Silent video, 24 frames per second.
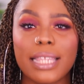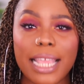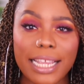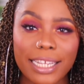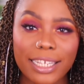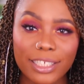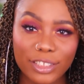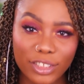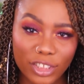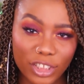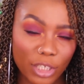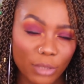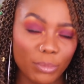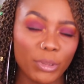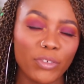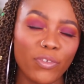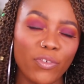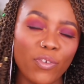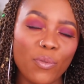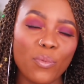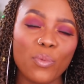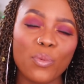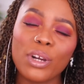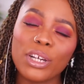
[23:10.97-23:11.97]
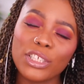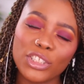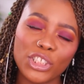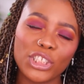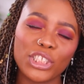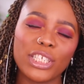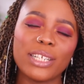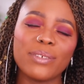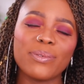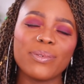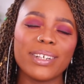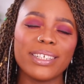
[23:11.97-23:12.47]
thank you so much for
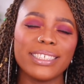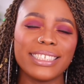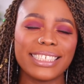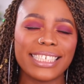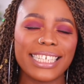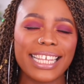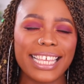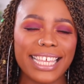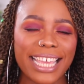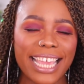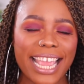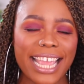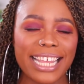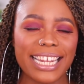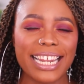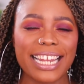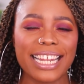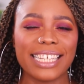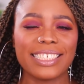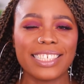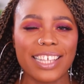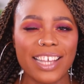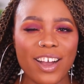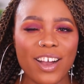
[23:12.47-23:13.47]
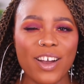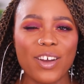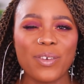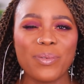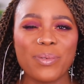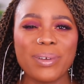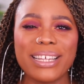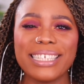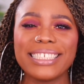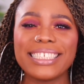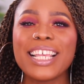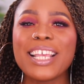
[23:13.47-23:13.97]
watching once again. And as
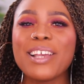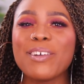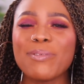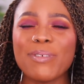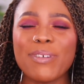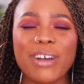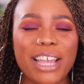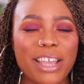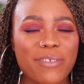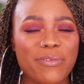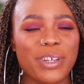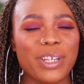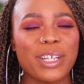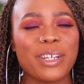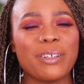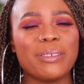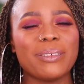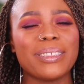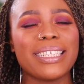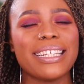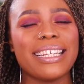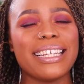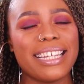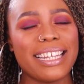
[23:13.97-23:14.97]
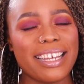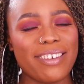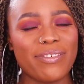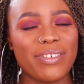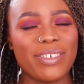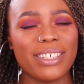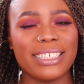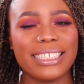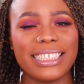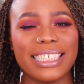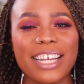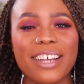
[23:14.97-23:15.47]
always, whatever do to love
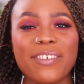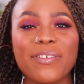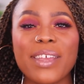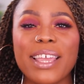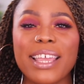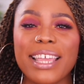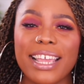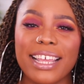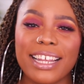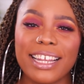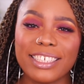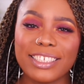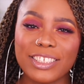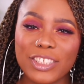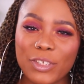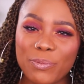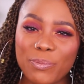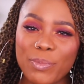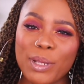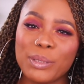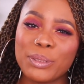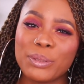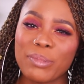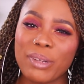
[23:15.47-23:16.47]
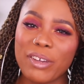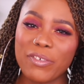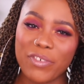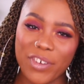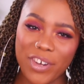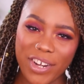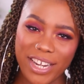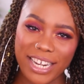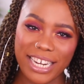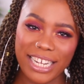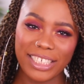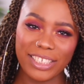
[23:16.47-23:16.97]
yourself. And I see you in my
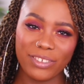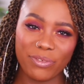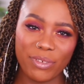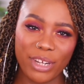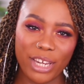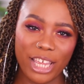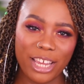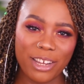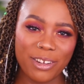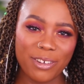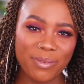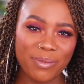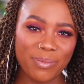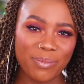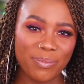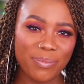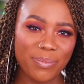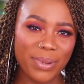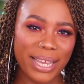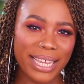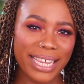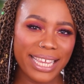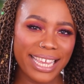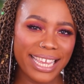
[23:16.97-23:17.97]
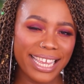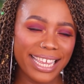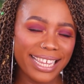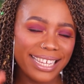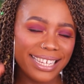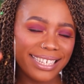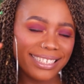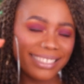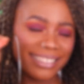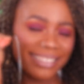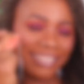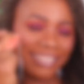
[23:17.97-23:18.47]
very next video. Bye.